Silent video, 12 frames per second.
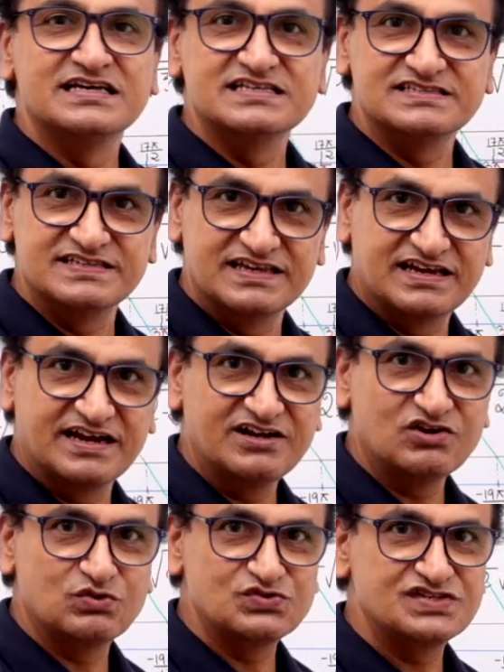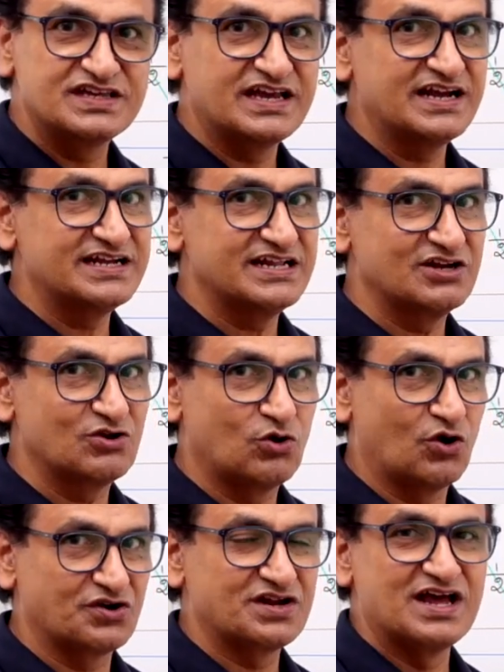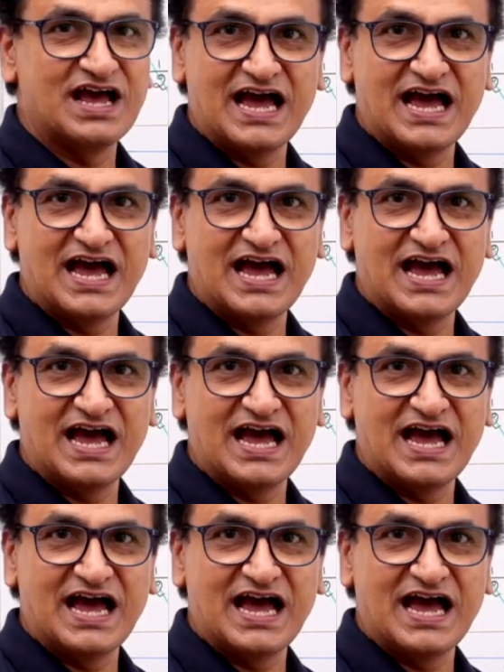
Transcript: secant, cosecant and cot,